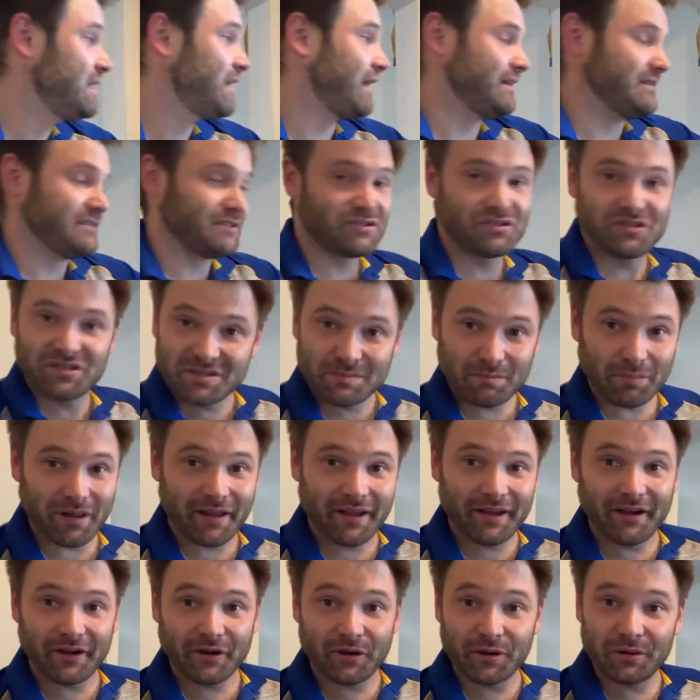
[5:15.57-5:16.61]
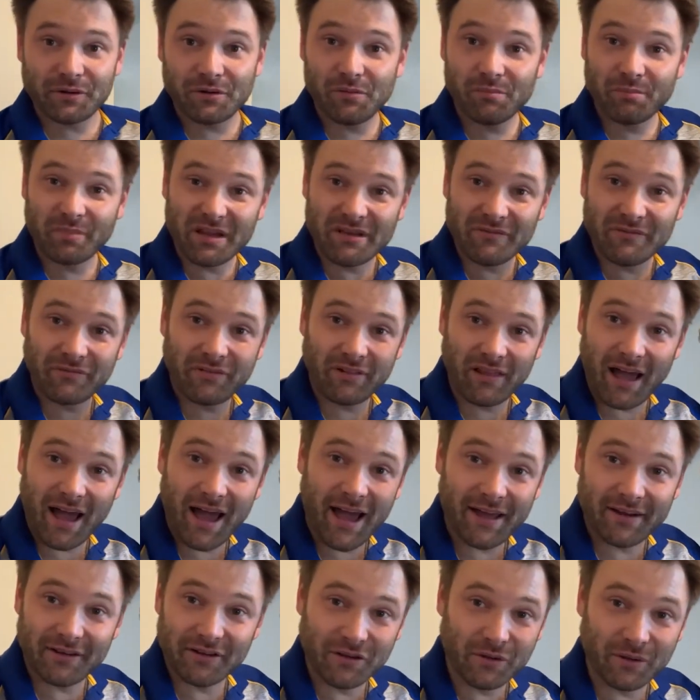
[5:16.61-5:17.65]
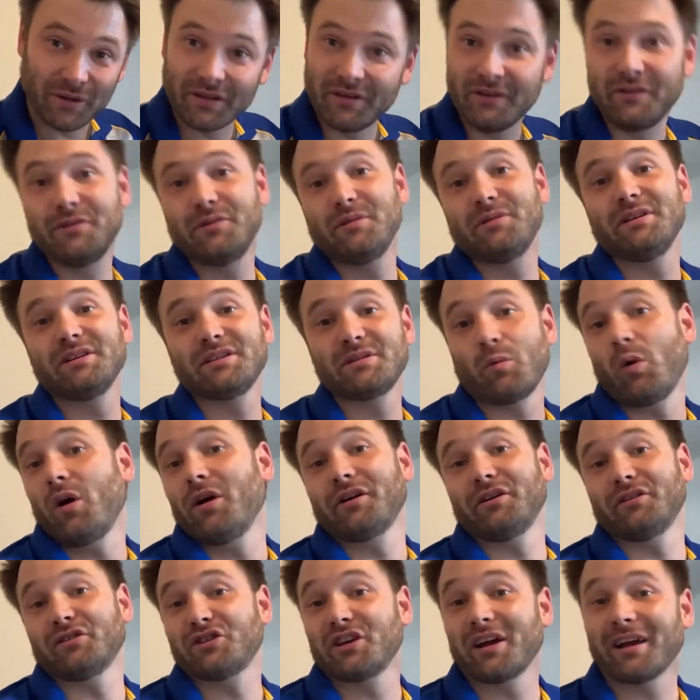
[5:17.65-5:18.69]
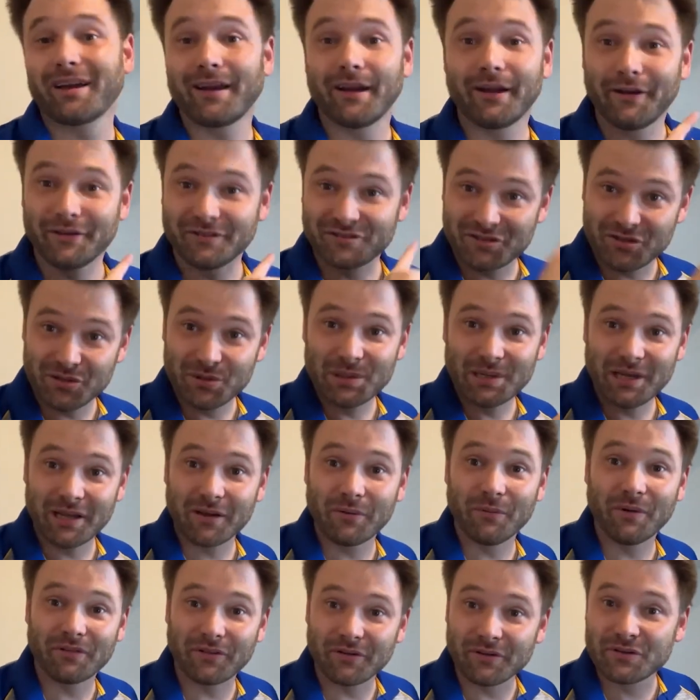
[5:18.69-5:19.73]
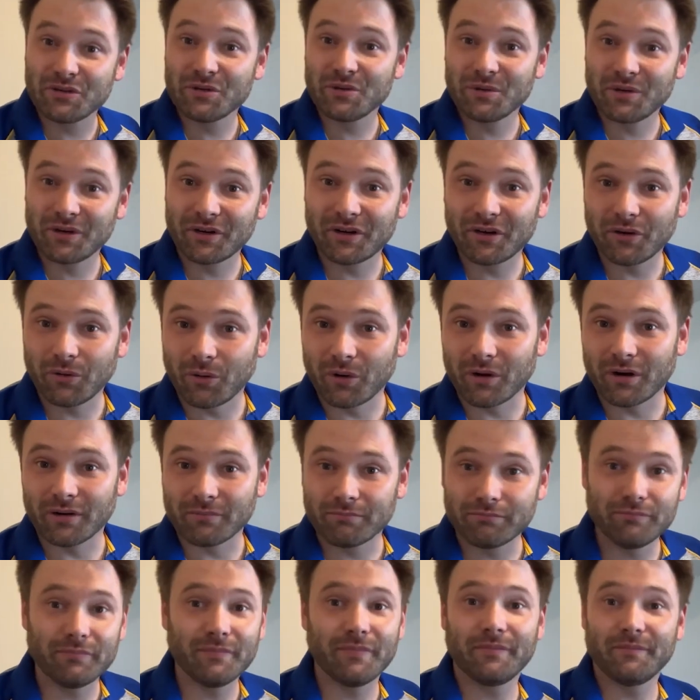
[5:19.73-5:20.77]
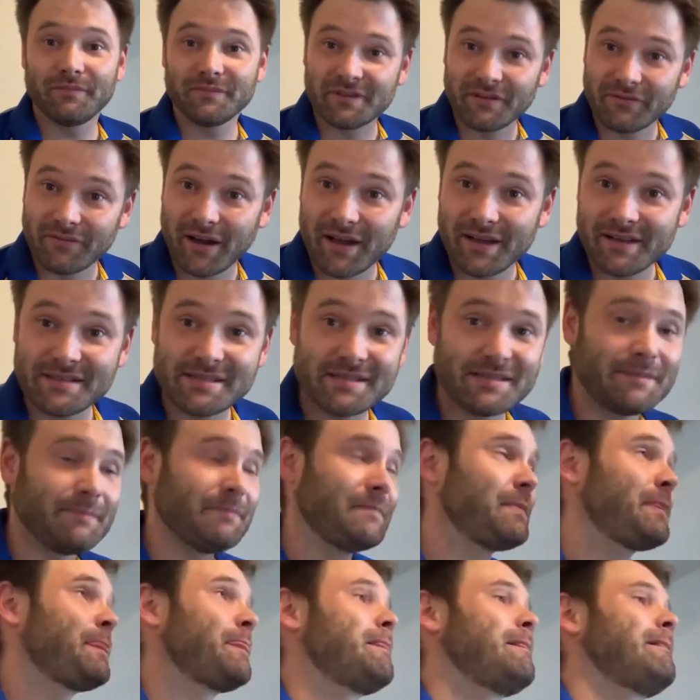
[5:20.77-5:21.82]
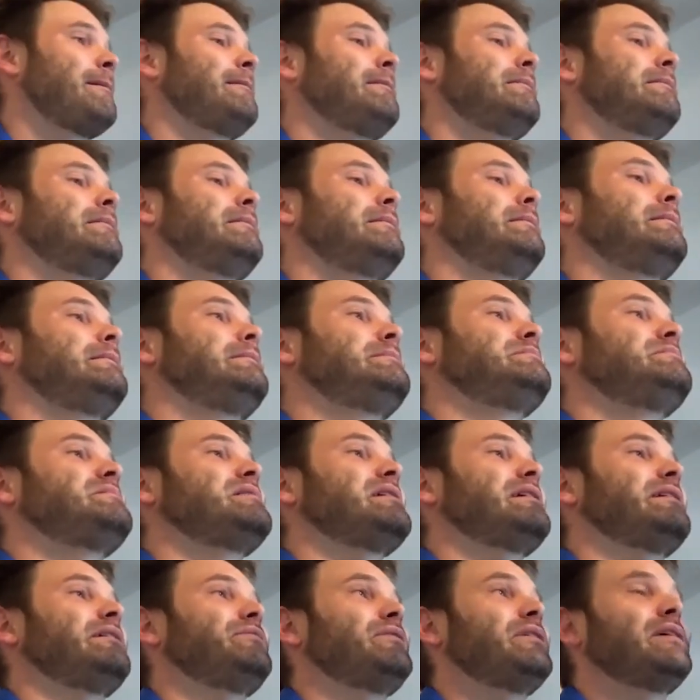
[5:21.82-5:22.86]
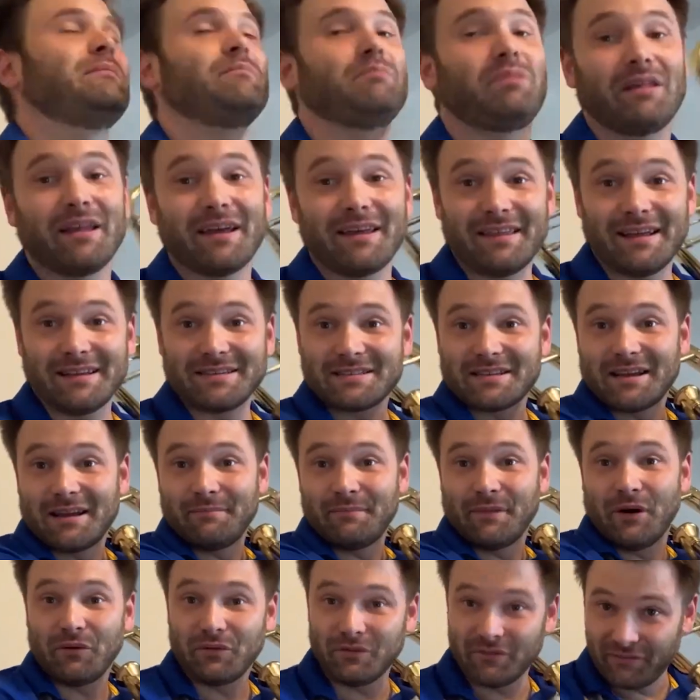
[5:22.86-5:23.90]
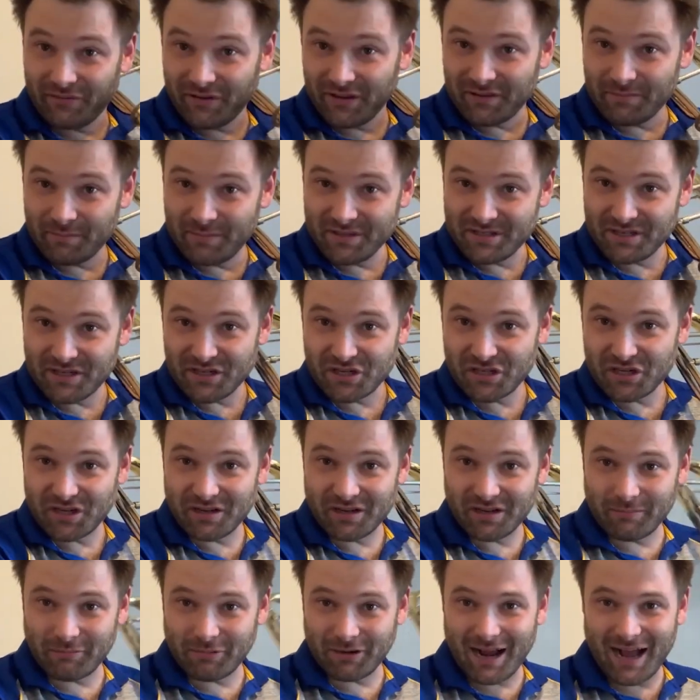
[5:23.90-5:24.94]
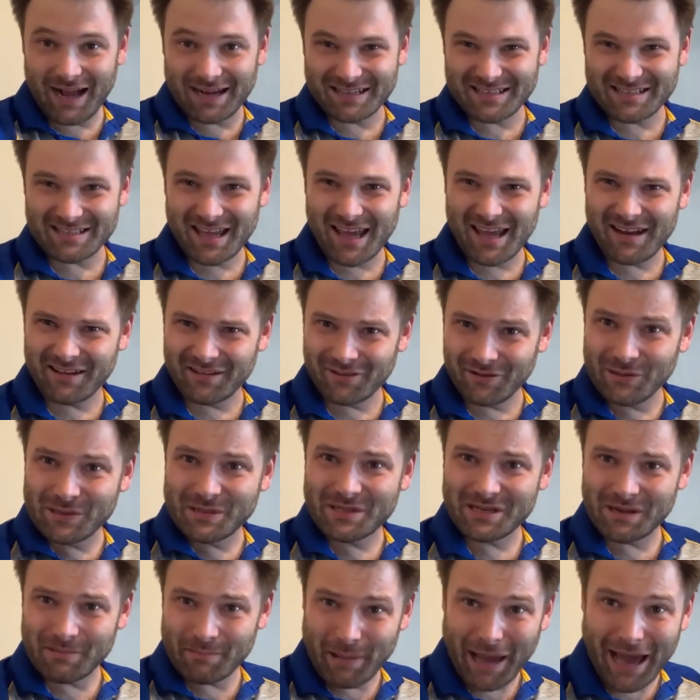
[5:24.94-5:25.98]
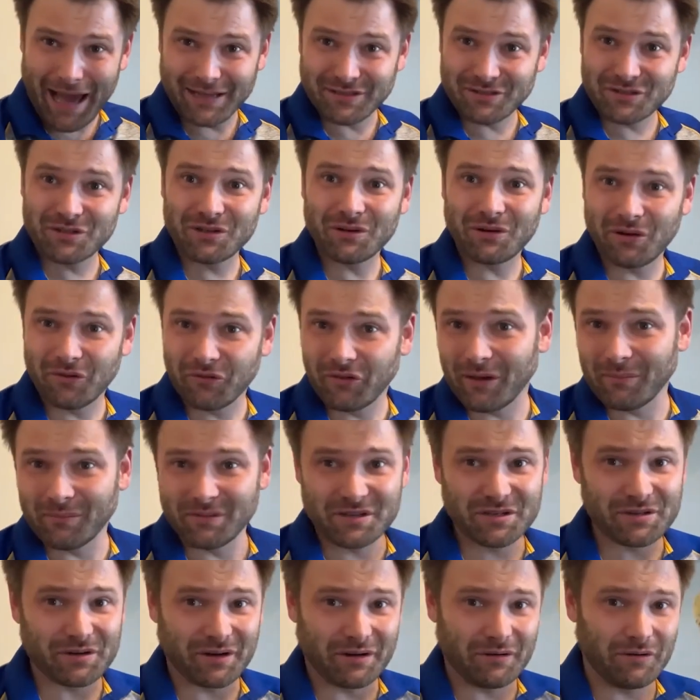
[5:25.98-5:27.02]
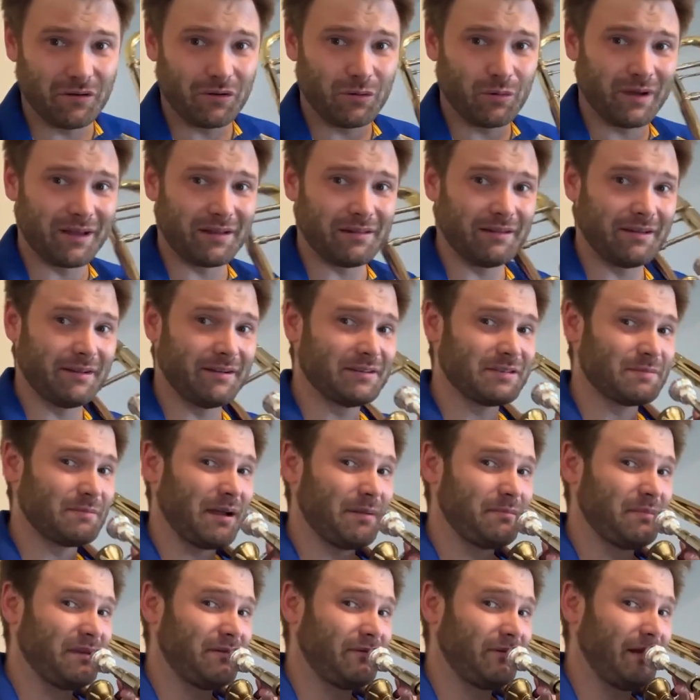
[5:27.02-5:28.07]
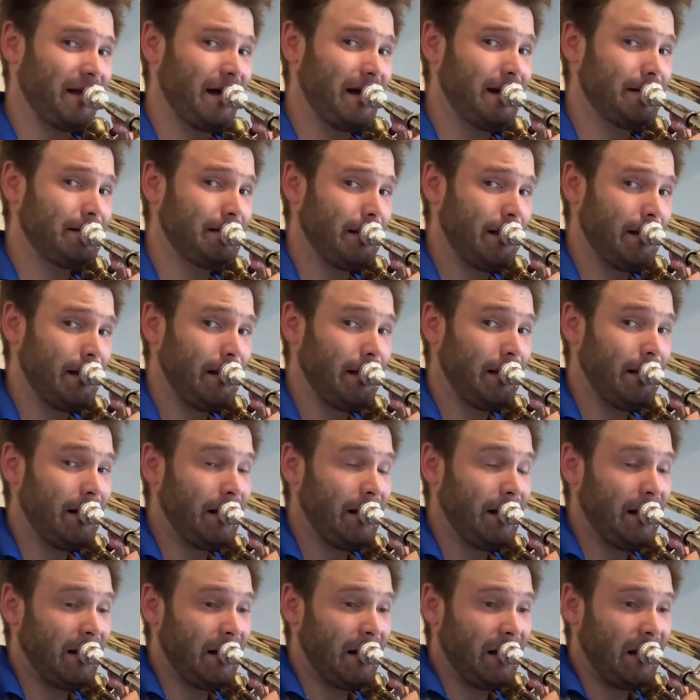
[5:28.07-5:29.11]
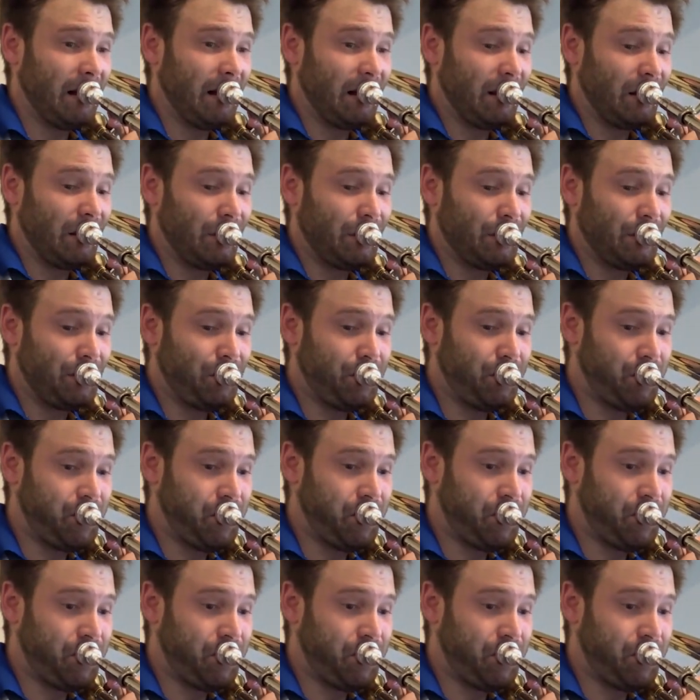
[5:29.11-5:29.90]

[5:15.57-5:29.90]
is just play a good old B flat. You can do this while you're checking your tuning with a tuner or device. And then play that same note in 5th position and practice getting those to match. I'll demonstrate real quickly. Here's my B flat. And